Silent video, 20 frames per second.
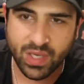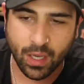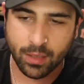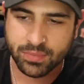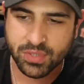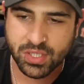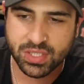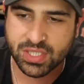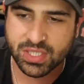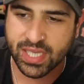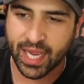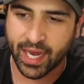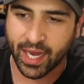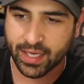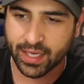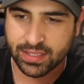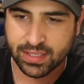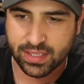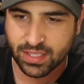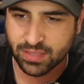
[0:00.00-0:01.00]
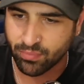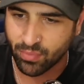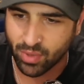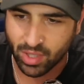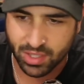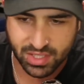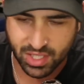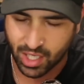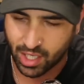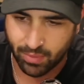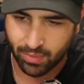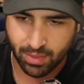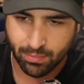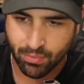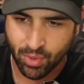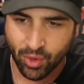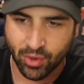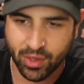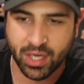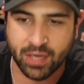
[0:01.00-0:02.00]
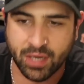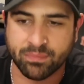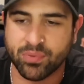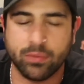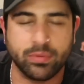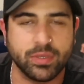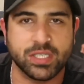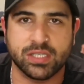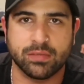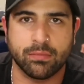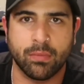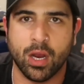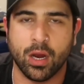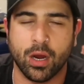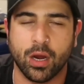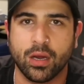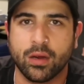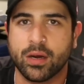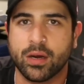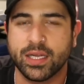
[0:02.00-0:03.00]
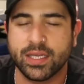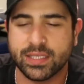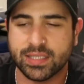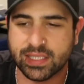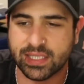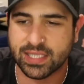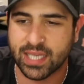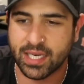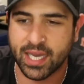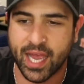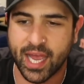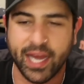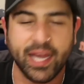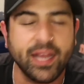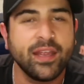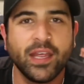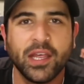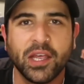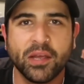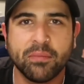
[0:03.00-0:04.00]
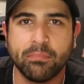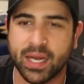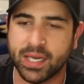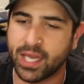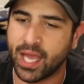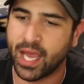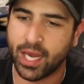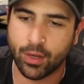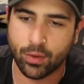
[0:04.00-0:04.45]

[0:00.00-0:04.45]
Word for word: I'm just saying because it's it's going to be mooning probably tomorrow. All right, it's Sunday, Monday.